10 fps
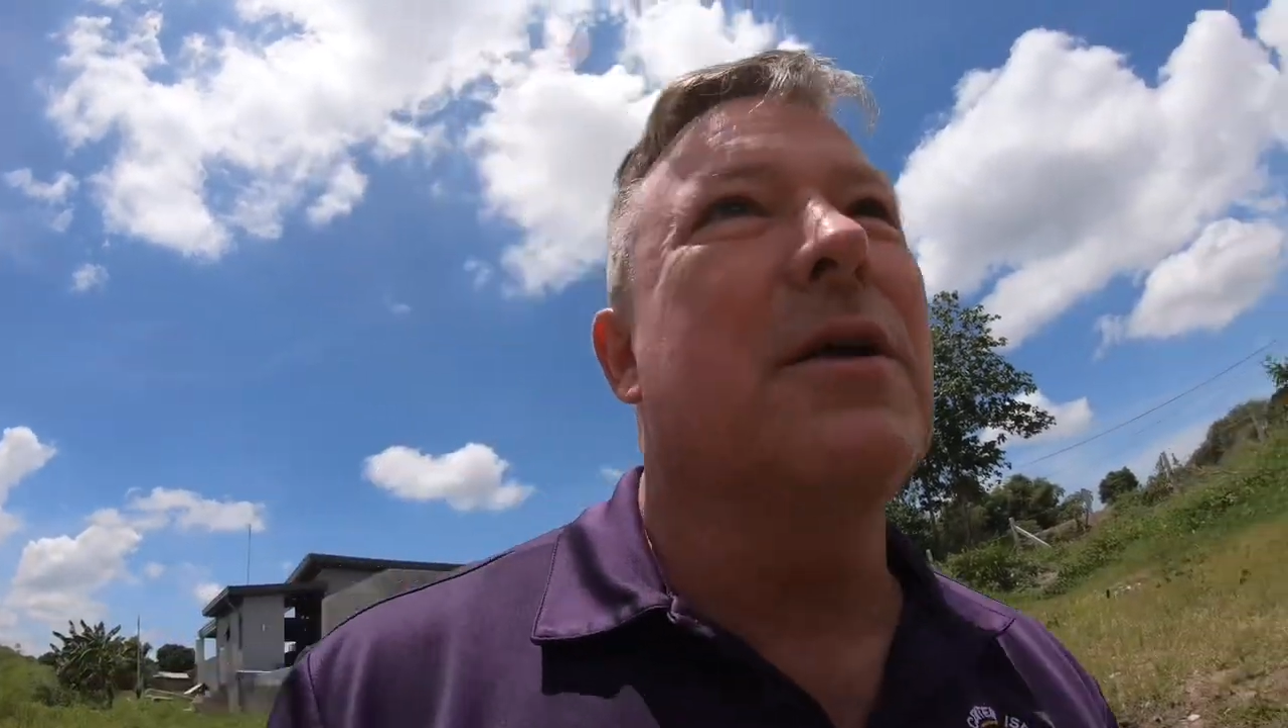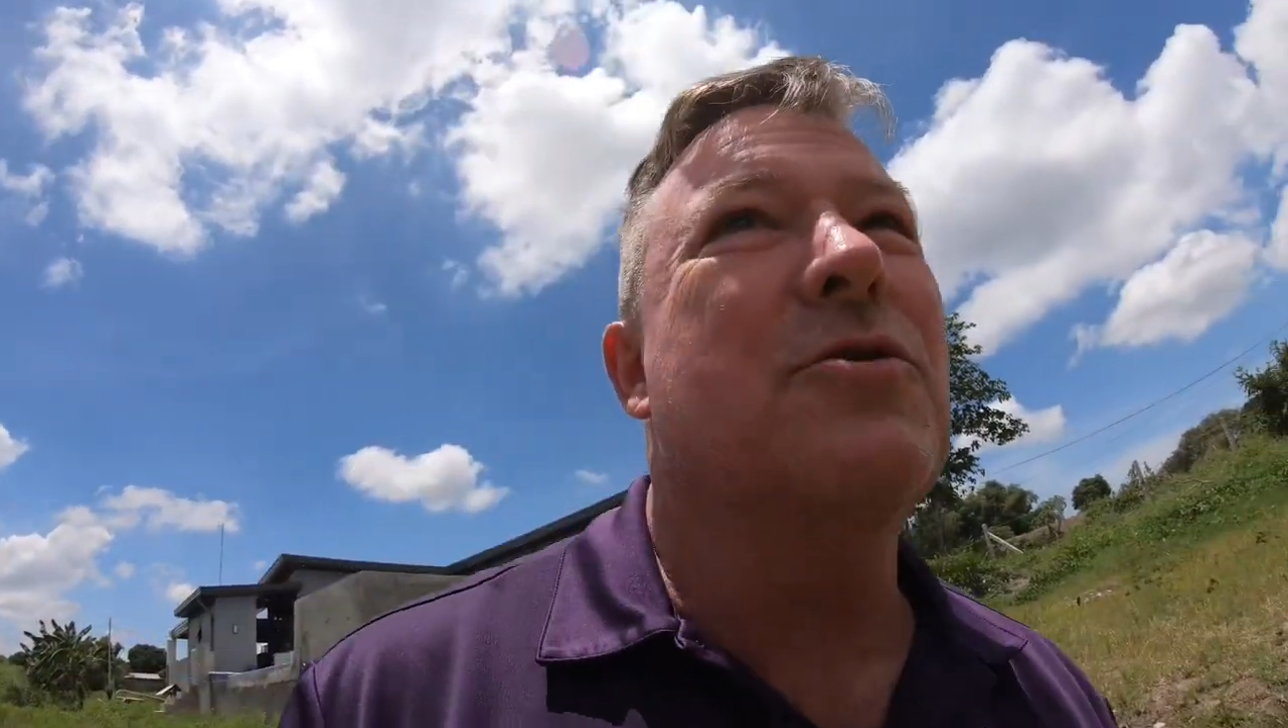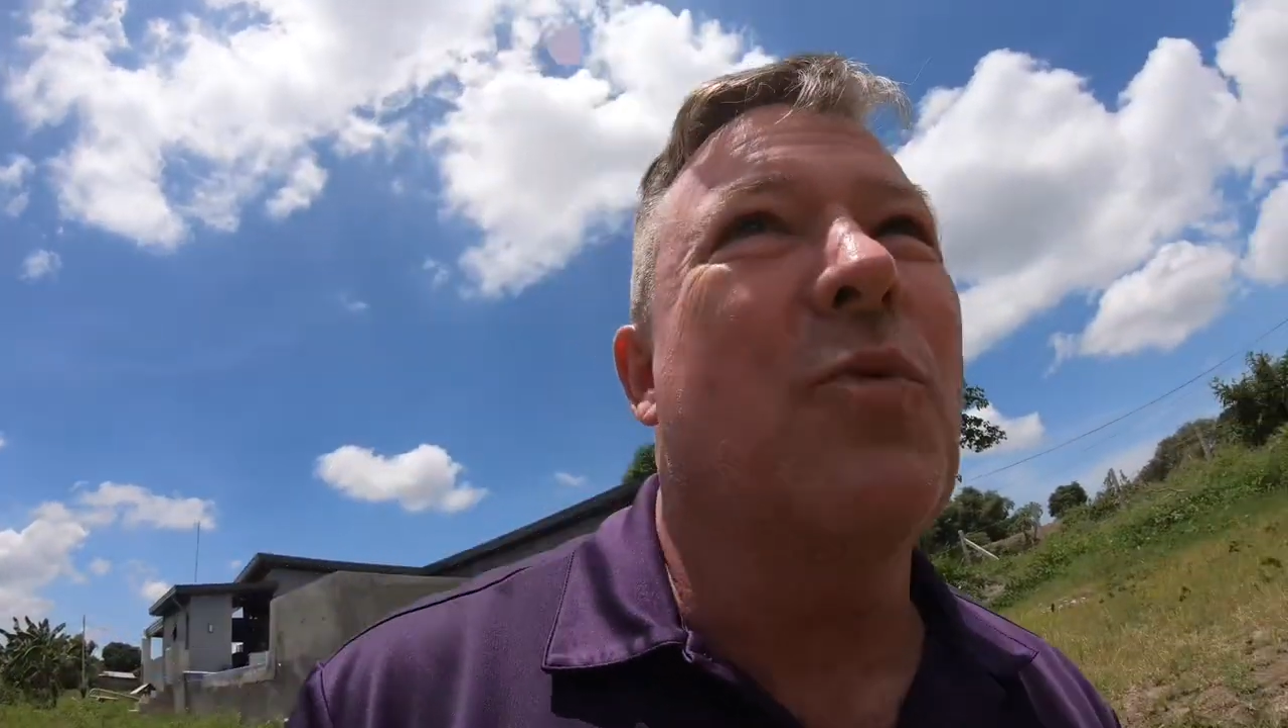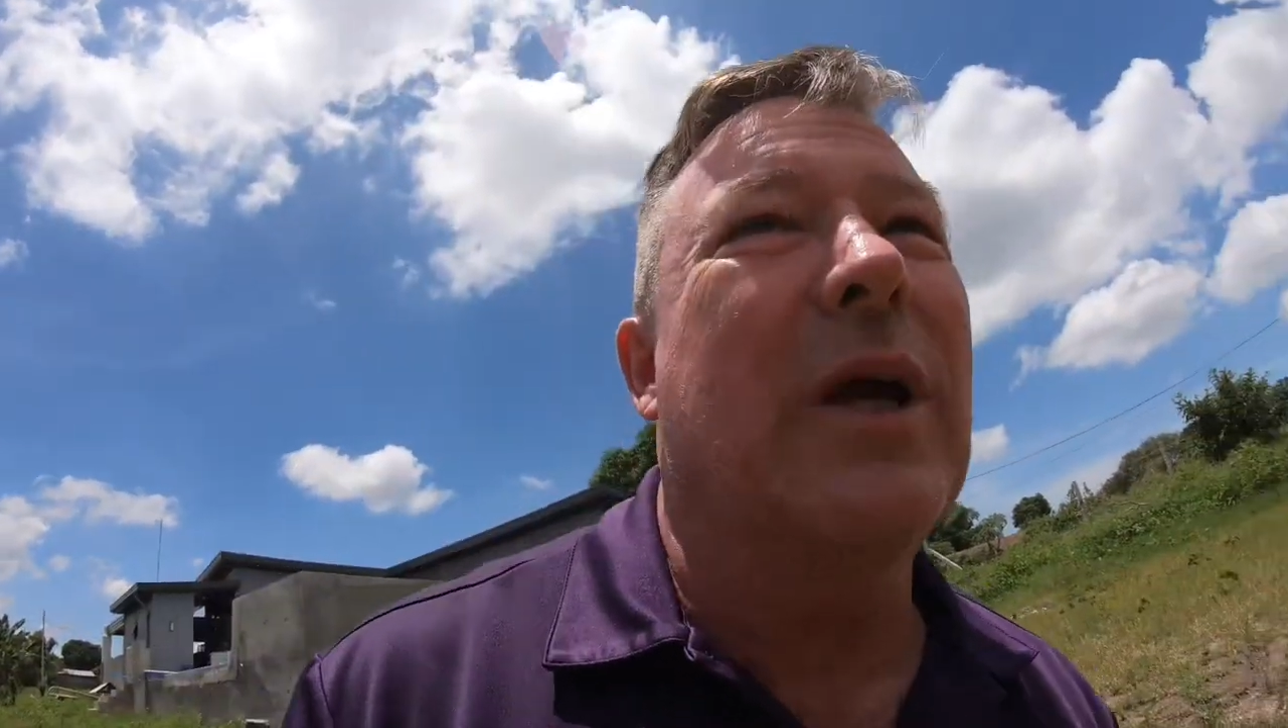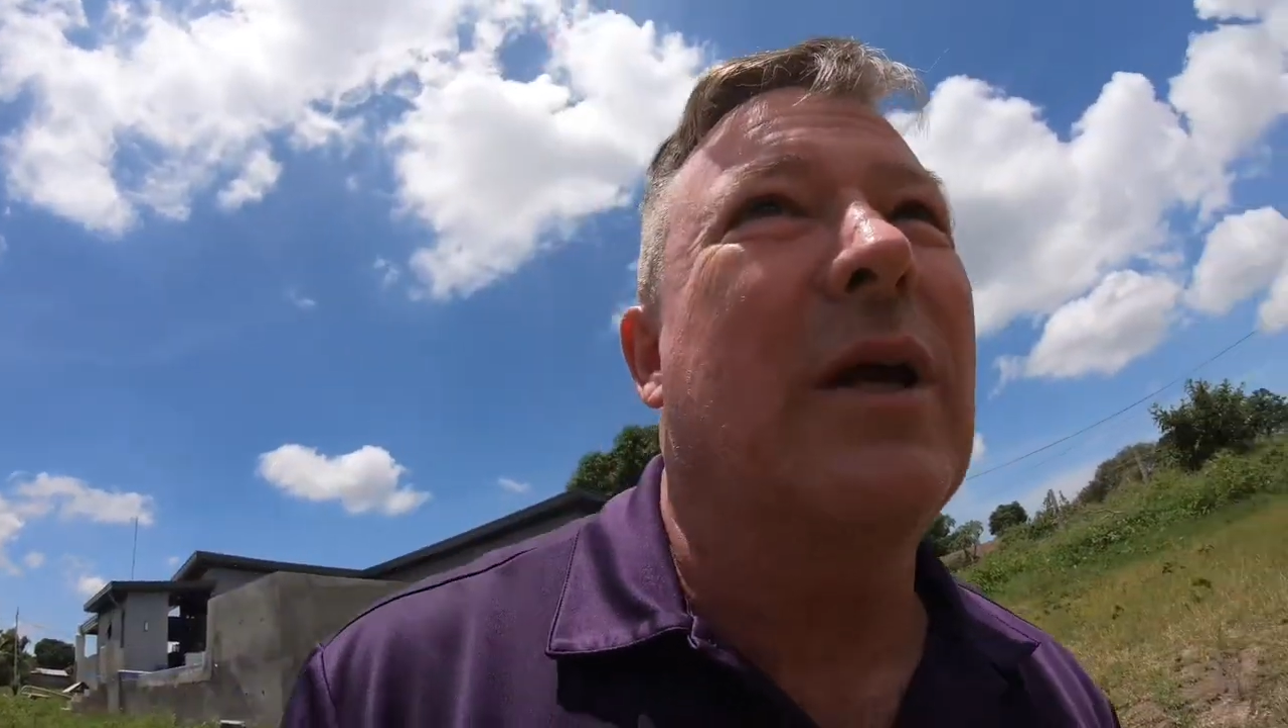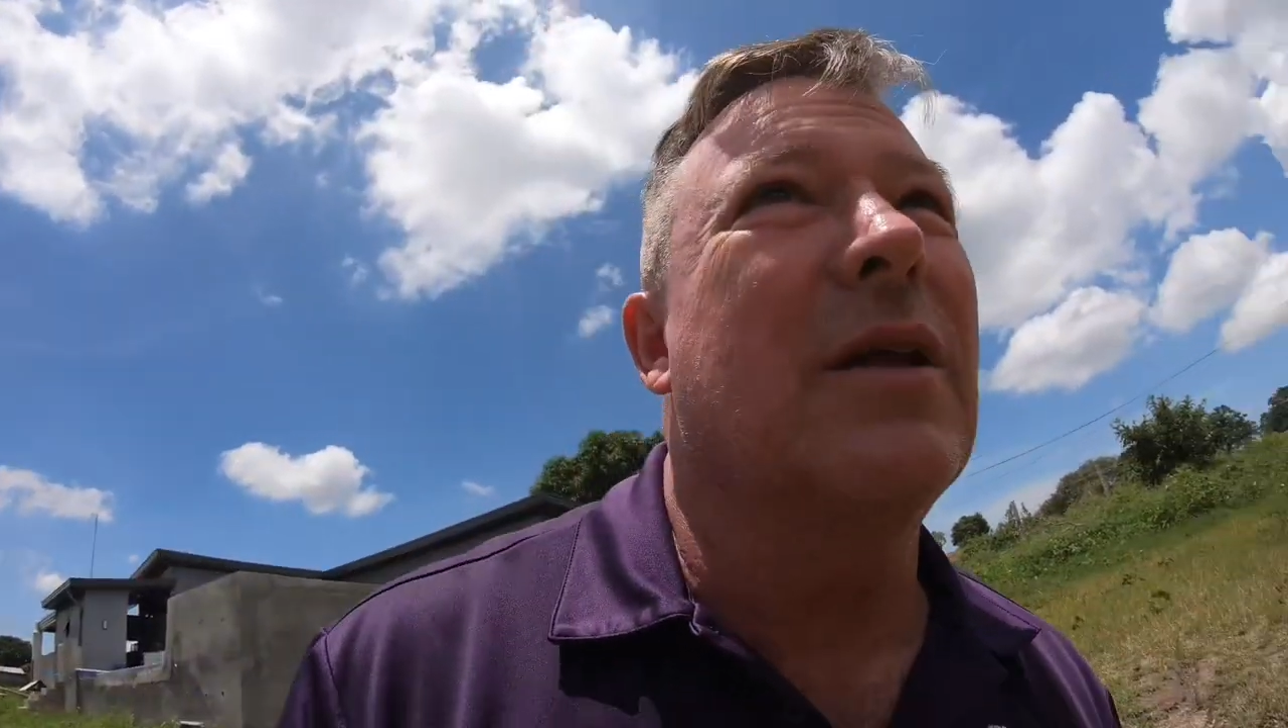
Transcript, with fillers: this week,